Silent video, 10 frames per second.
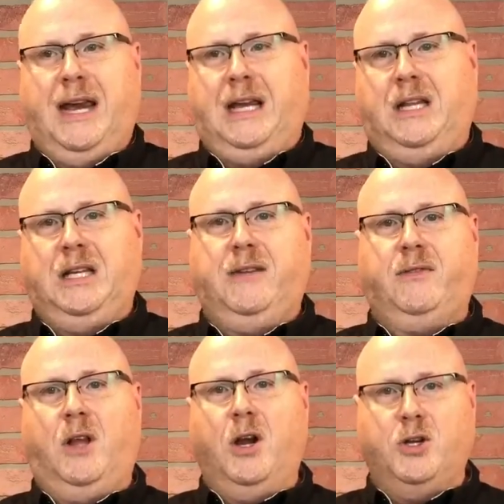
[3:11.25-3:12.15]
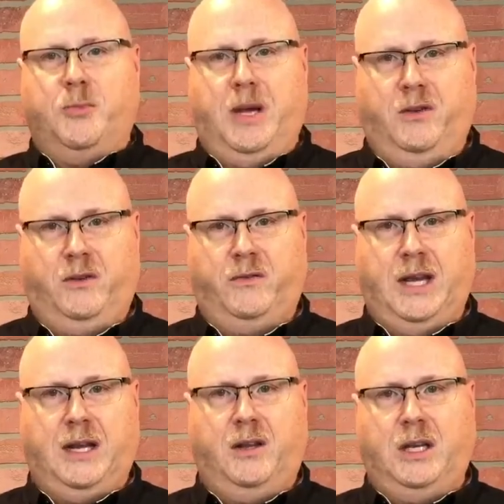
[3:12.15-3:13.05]
and leave large amounts of
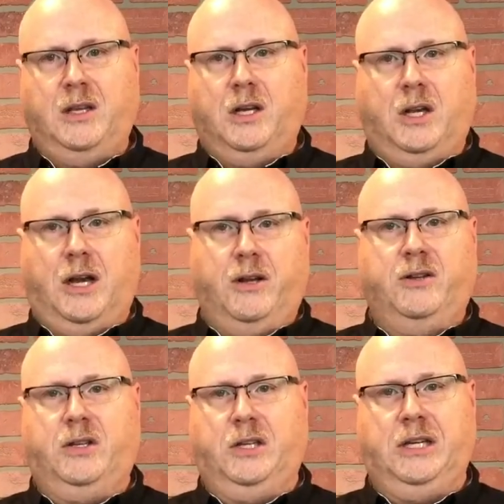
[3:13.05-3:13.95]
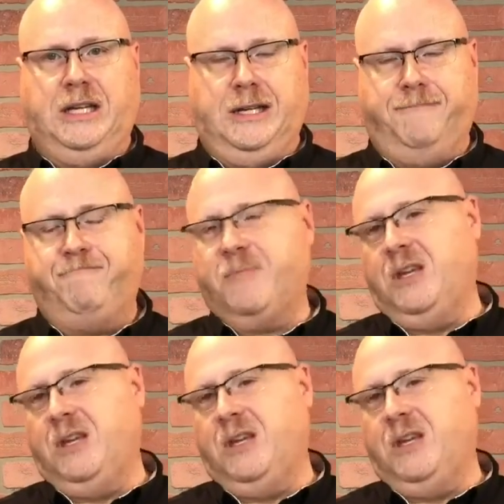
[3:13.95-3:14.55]
data in the cloud until you need it.